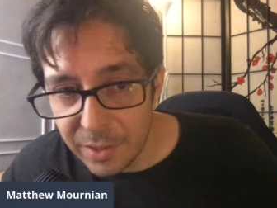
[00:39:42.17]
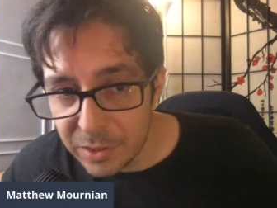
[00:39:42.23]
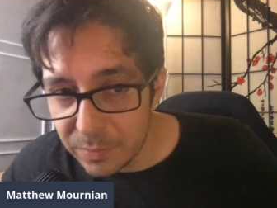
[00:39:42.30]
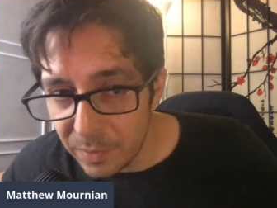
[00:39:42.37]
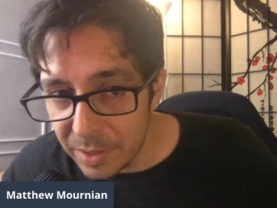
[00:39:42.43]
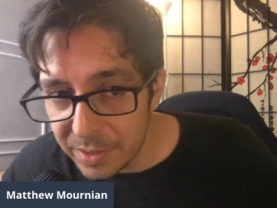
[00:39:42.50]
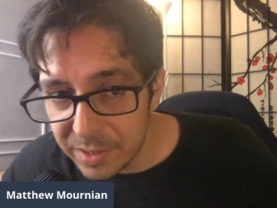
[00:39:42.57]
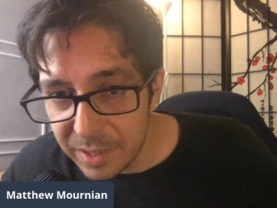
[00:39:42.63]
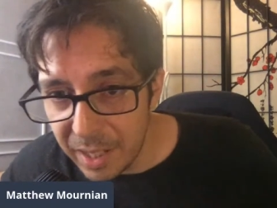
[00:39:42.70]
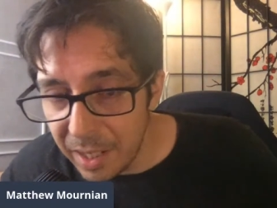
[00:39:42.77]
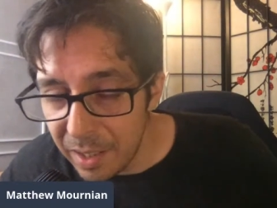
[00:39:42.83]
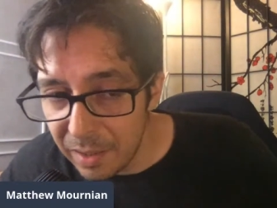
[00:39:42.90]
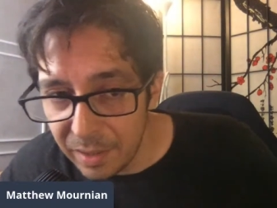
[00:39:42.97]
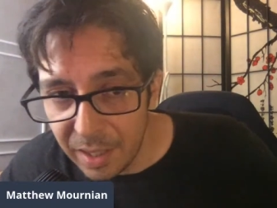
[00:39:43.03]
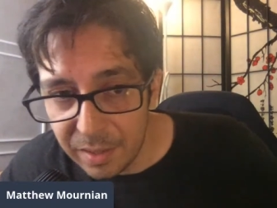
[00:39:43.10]
want to say
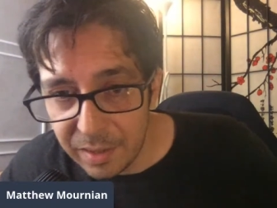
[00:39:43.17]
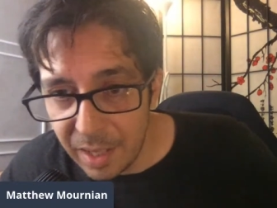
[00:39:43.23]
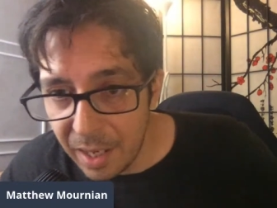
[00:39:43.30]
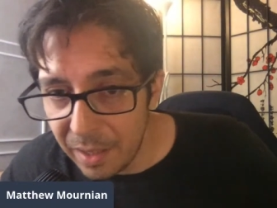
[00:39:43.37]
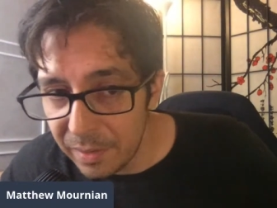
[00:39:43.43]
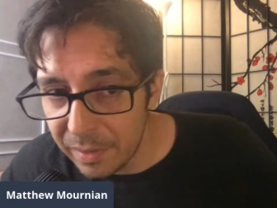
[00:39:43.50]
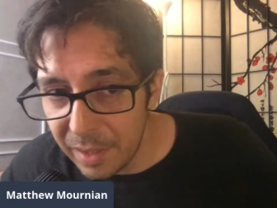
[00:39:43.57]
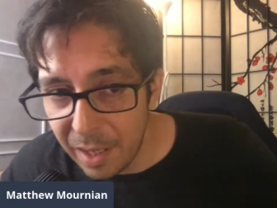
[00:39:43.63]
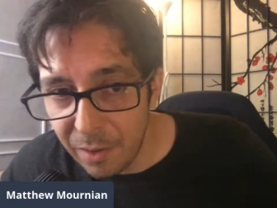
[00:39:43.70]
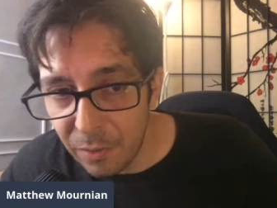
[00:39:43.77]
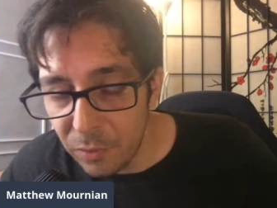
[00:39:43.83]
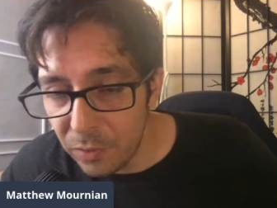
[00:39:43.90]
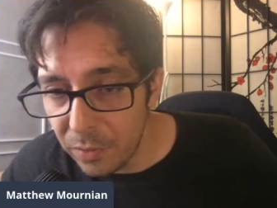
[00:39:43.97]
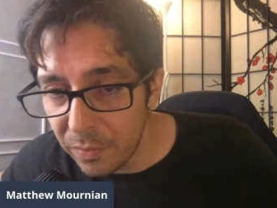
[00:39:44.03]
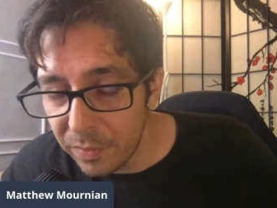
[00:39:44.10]
it, like
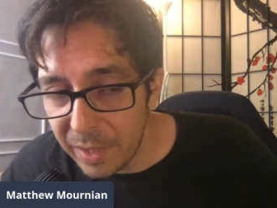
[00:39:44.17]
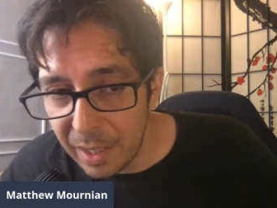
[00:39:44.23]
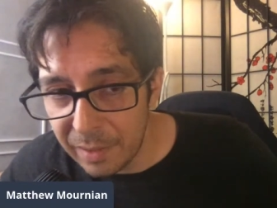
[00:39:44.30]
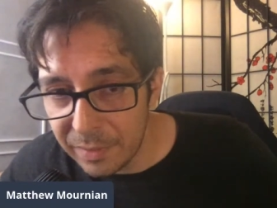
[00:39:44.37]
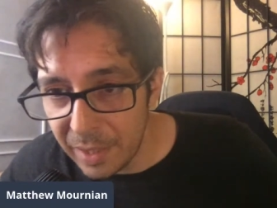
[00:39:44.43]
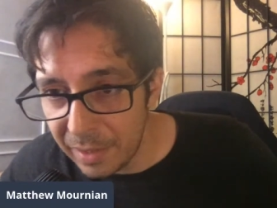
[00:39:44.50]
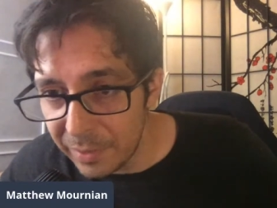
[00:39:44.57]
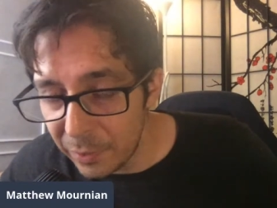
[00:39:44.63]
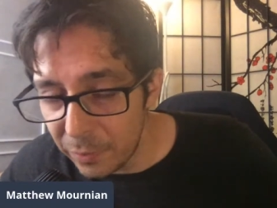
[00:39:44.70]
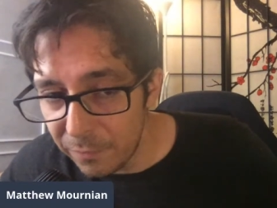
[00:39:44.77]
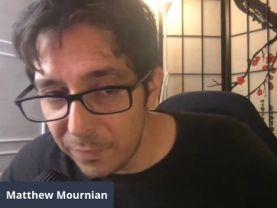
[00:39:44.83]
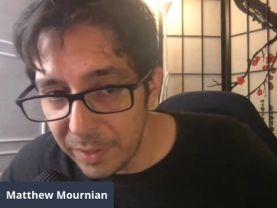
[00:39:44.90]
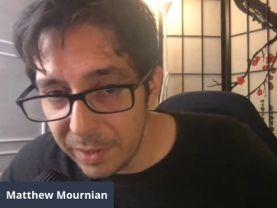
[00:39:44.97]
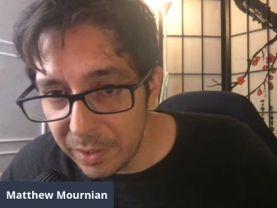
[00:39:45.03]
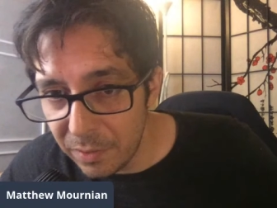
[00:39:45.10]
that little
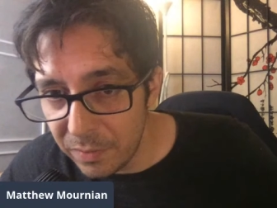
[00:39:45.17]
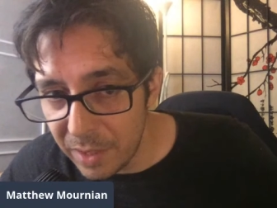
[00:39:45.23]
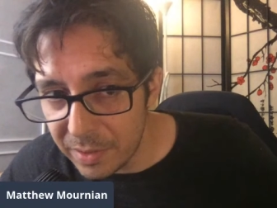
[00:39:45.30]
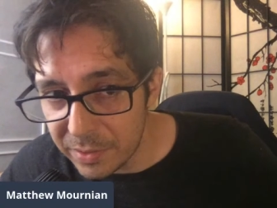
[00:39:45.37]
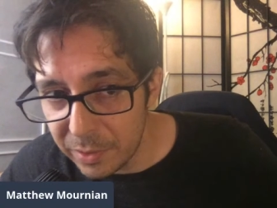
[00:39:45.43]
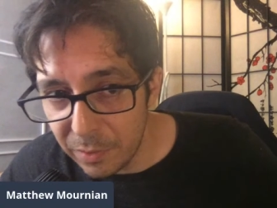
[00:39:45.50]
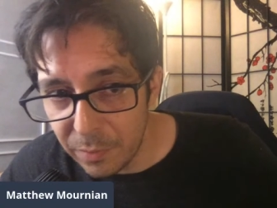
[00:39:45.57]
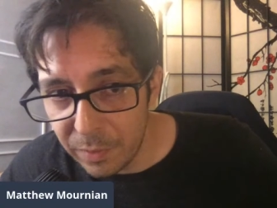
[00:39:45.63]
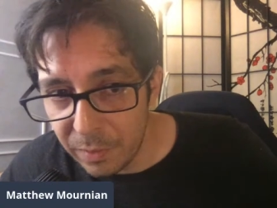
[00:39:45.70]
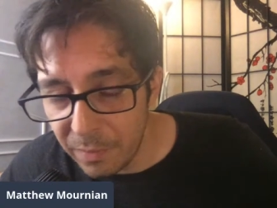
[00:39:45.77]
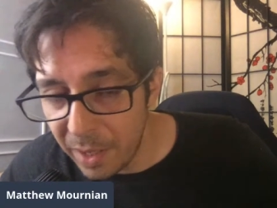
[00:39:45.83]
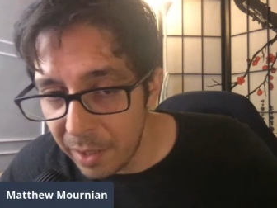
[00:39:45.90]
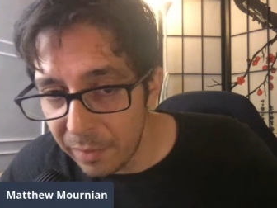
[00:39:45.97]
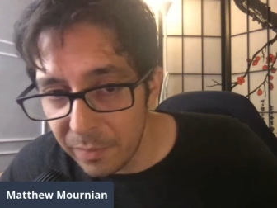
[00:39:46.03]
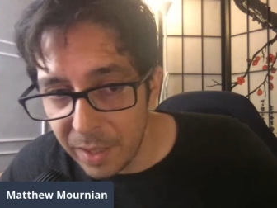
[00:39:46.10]
video that's going
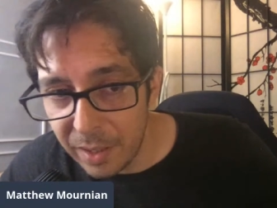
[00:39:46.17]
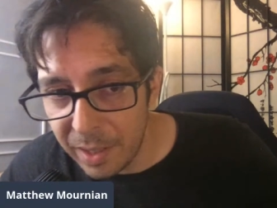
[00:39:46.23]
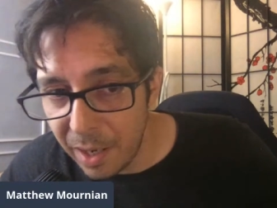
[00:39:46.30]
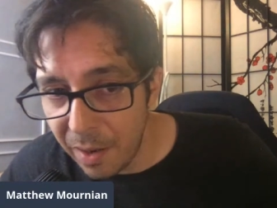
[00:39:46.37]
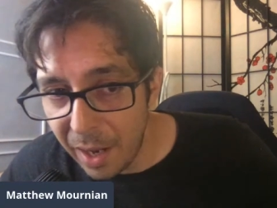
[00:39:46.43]
around right now,